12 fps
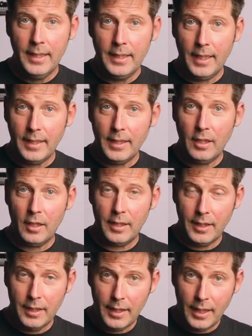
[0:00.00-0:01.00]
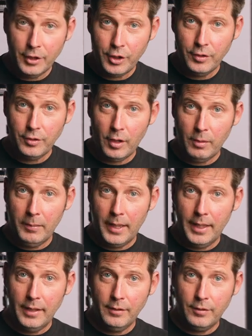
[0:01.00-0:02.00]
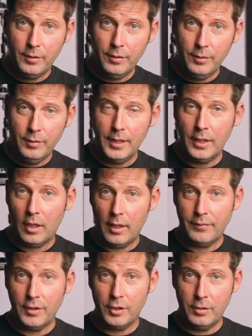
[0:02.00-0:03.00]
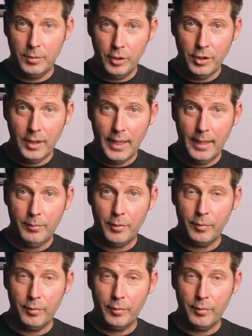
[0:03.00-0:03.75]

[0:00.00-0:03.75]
Now that our connections are made to the RF distribution amp,